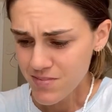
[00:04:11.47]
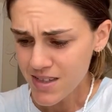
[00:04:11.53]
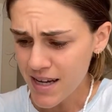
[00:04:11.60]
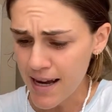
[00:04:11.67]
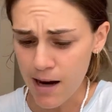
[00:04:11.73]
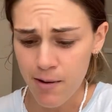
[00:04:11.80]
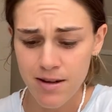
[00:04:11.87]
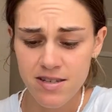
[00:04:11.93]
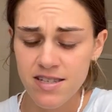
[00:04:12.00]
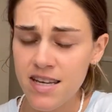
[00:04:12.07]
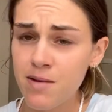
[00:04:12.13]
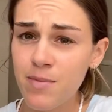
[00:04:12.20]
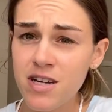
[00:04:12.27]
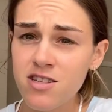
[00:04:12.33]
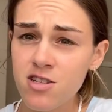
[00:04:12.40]
how I see
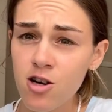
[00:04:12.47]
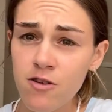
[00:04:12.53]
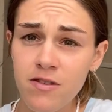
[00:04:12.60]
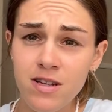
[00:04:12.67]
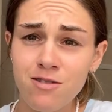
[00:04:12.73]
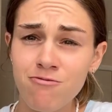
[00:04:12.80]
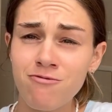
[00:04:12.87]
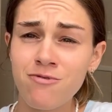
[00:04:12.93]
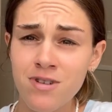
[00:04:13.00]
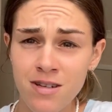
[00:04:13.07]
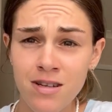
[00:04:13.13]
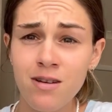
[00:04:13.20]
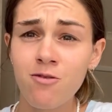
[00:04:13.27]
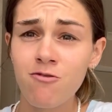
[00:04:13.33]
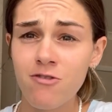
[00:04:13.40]
myself is
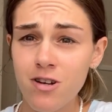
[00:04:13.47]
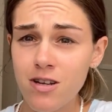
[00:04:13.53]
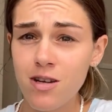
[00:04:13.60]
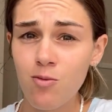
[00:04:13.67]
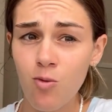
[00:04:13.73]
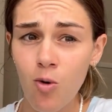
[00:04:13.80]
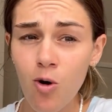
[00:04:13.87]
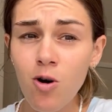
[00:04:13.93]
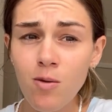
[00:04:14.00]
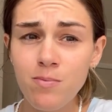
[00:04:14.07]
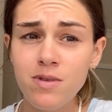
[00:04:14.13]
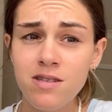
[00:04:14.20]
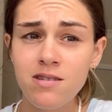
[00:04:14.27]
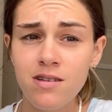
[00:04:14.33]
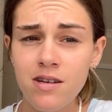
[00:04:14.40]
really, really
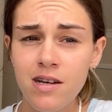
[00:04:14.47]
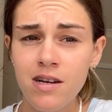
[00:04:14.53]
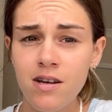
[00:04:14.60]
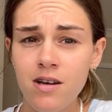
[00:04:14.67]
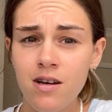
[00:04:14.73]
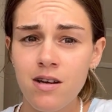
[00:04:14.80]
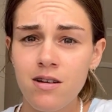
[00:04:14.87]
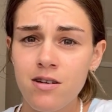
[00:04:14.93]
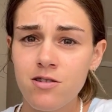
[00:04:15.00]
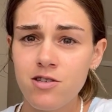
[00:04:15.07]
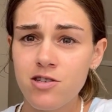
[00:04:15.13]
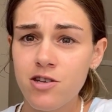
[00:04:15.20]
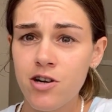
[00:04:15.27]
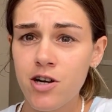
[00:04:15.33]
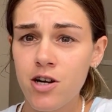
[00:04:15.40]
warped.
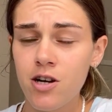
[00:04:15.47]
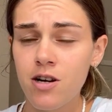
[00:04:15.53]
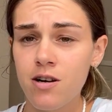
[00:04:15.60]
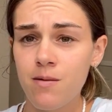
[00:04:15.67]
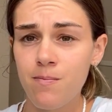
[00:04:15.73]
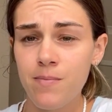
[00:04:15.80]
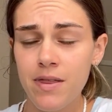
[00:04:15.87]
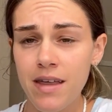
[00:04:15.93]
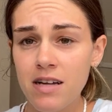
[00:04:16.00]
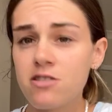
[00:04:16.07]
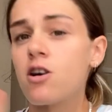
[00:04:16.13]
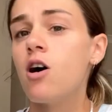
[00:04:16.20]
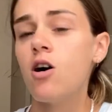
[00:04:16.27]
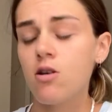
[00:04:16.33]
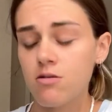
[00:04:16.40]
So, but that's a
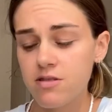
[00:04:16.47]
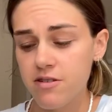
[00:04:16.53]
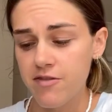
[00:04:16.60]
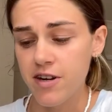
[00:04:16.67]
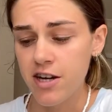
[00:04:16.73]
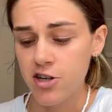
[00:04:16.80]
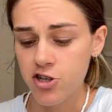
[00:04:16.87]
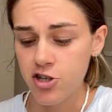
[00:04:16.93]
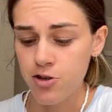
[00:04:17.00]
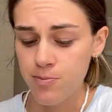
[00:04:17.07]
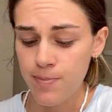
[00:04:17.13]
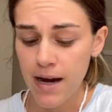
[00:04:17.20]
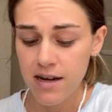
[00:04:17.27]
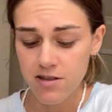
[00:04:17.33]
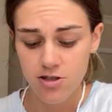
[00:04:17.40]
whole different issue.
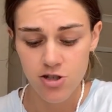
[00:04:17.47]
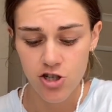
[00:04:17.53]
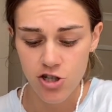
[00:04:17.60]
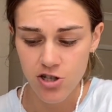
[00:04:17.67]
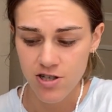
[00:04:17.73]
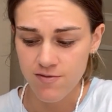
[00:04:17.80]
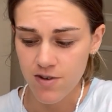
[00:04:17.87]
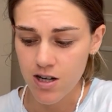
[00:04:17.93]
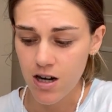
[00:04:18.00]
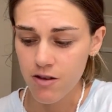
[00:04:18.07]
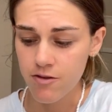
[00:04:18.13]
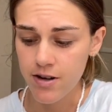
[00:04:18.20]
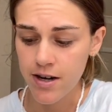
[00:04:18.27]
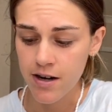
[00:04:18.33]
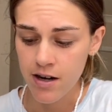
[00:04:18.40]
Back to choosing
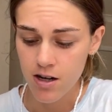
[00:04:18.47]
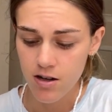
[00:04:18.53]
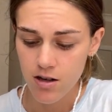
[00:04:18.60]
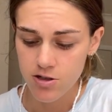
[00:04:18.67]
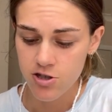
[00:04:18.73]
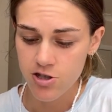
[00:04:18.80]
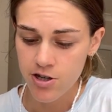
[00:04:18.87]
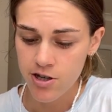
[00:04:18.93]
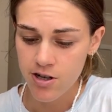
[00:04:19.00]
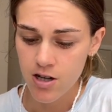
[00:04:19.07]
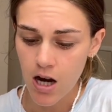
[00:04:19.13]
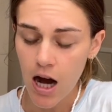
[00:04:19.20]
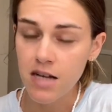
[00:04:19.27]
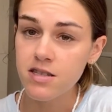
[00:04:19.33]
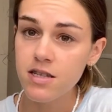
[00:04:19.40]
recovery. So
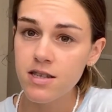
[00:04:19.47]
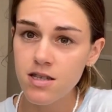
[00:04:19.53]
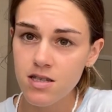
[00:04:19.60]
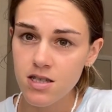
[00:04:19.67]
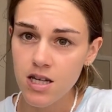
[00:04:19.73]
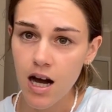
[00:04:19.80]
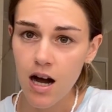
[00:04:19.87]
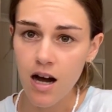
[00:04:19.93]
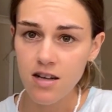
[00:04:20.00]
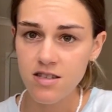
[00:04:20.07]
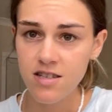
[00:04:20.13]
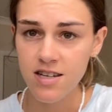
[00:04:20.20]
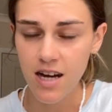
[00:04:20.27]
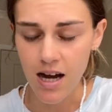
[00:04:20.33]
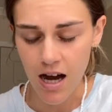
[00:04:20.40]
I did this task